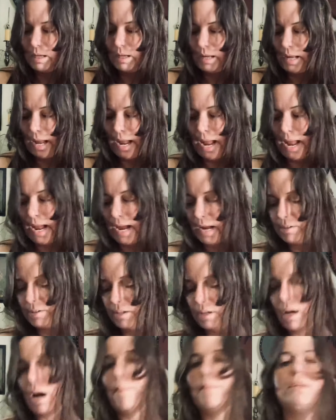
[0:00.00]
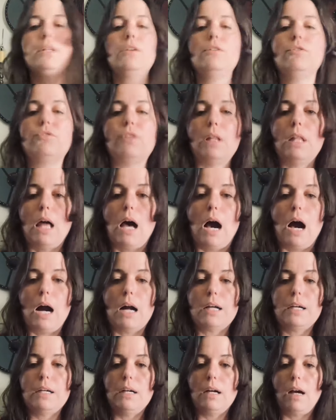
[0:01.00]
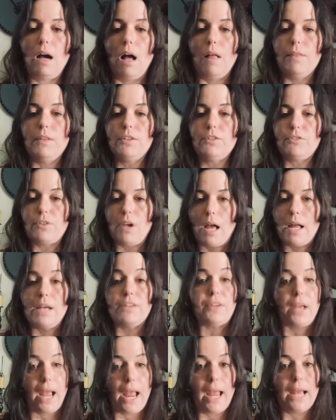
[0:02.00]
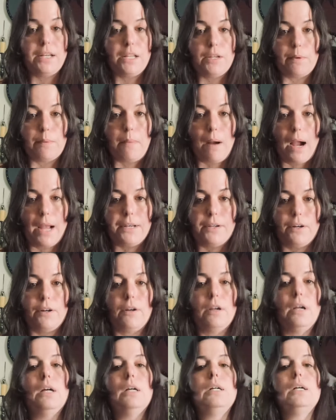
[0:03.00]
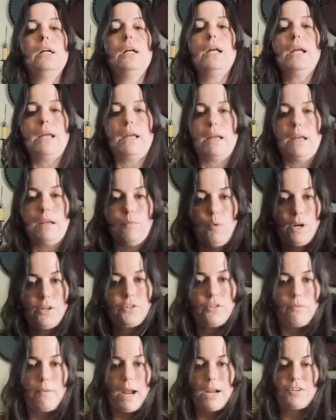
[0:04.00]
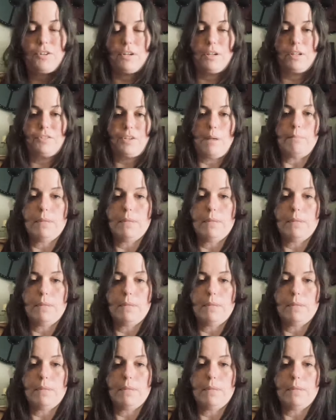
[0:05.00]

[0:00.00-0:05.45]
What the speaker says: And I'm going to use a lock on this side as a handy reminder what direction, because I'm